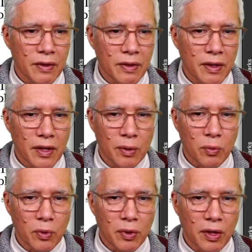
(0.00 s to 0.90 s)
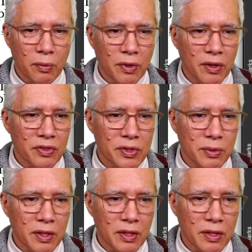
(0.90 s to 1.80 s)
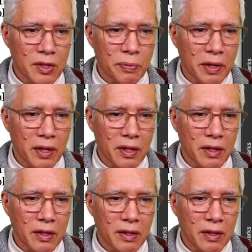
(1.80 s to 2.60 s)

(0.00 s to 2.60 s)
And we'll get rid of Sweden and Japan.